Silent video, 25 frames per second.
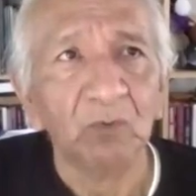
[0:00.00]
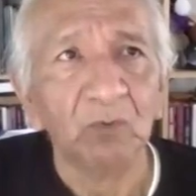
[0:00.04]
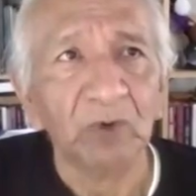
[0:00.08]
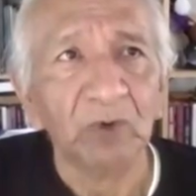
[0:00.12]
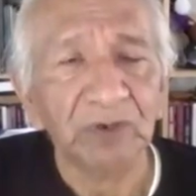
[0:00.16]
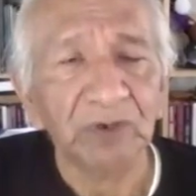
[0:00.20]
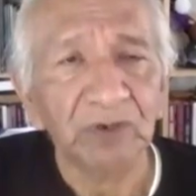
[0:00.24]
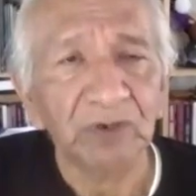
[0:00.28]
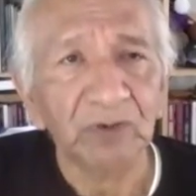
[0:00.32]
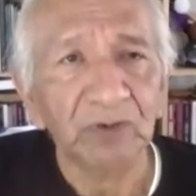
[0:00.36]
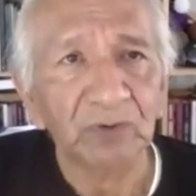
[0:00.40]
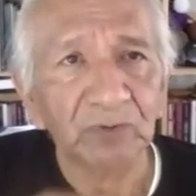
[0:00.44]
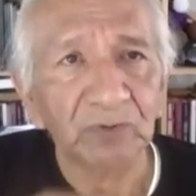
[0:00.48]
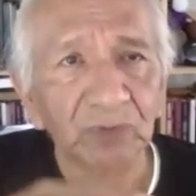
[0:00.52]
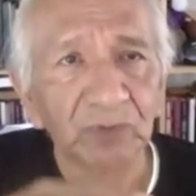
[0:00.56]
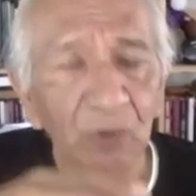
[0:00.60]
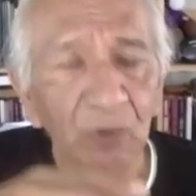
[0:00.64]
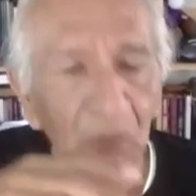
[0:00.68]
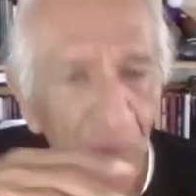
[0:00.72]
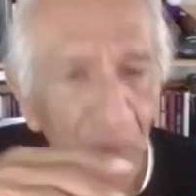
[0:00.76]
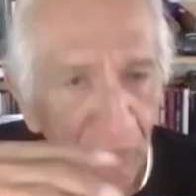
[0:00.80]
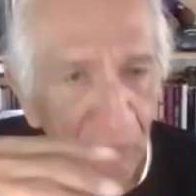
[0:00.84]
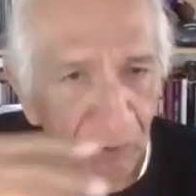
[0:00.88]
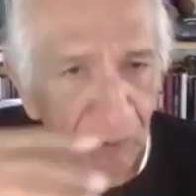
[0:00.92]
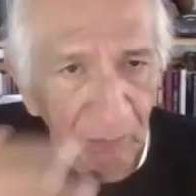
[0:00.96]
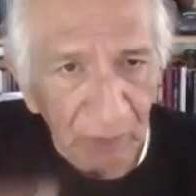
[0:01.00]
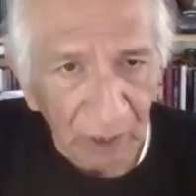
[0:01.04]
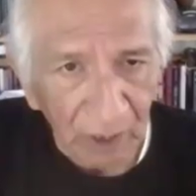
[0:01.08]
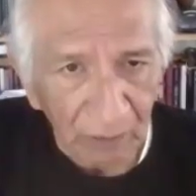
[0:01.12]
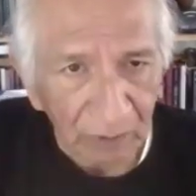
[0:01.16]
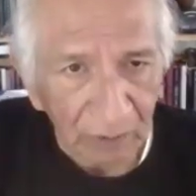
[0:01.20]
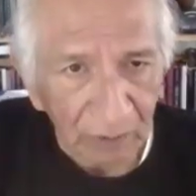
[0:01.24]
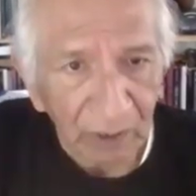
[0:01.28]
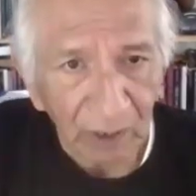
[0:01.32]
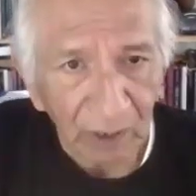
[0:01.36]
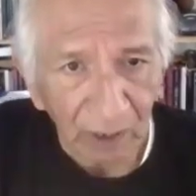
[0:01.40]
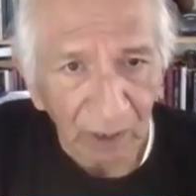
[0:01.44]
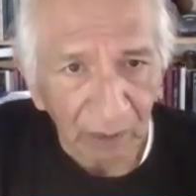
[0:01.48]
when you talk
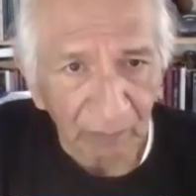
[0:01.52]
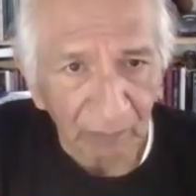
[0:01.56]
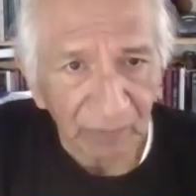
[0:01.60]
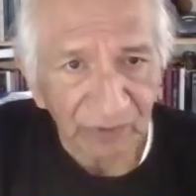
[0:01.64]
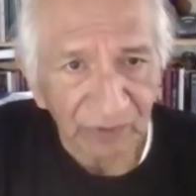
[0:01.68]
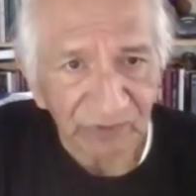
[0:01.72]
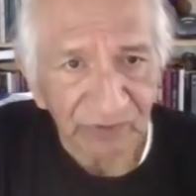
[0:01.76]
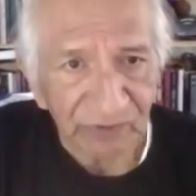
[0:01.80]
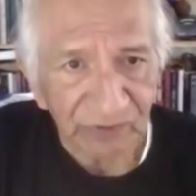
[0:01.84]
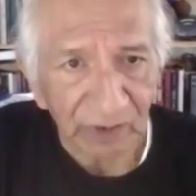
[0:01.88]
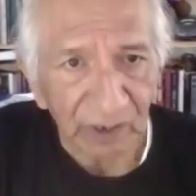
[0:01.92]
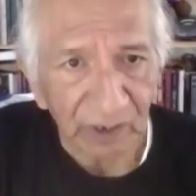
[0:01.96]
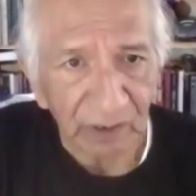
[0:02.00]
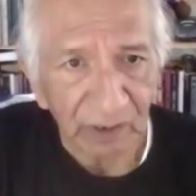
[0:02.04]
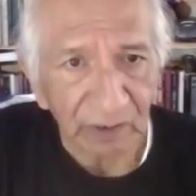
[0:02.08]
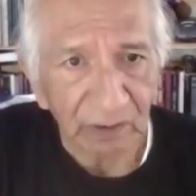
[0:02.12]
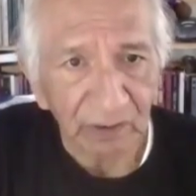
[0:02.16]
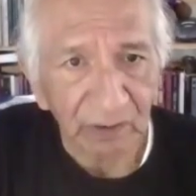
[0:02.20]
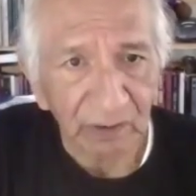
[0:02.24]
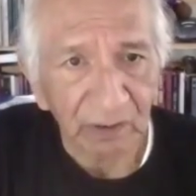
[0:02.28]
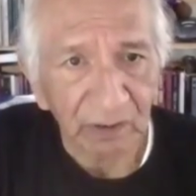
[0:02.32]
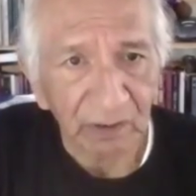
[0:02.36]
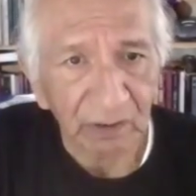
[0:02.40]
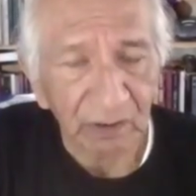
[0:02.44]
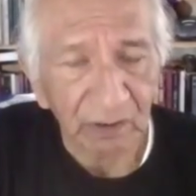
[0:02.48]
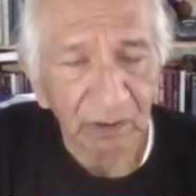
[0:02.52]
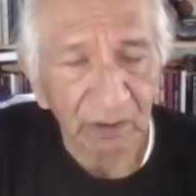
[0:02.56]
about Columbus Day,